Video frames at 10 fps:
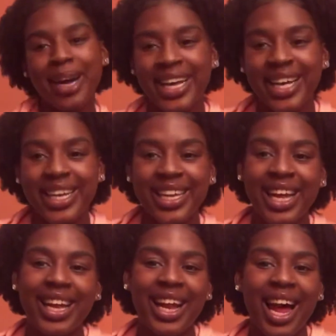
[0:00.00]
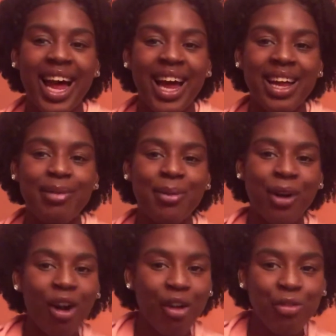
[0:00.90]
button and I'm
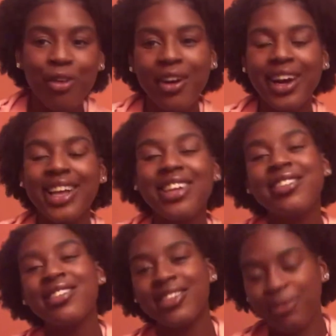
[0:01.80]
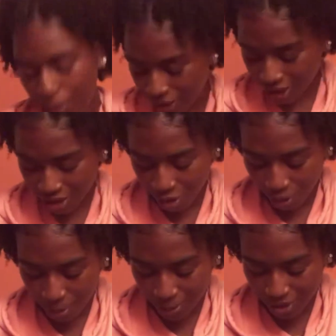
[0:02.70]
all for it. Let me put this
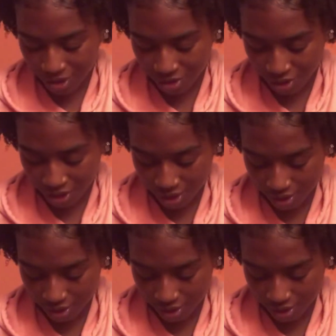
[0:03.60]
on. We'll put this on.